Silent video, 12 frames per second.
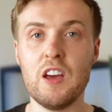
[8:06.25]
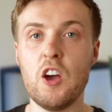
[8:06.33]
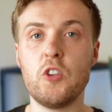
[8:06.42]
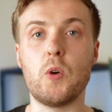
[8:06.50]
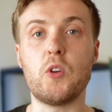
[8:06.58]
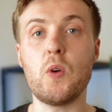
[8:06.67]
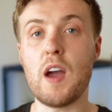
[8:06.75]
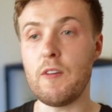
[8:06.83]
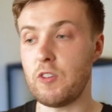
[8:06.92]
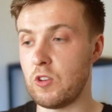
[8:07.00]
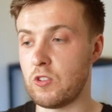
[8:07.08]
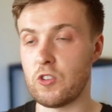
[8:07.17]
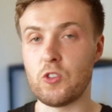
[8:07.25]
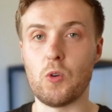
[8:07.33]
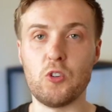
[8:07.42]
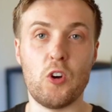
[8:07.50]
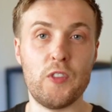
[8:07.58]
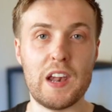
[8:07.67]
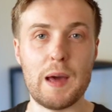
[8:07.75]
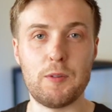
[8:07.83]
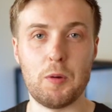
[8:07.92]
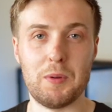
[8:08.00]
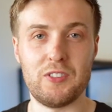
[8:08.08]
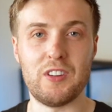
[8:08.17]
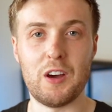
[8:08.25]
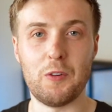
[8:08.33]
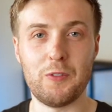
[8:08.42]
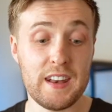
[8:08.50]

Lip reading: so I don't have to use the storage on the laptop itself.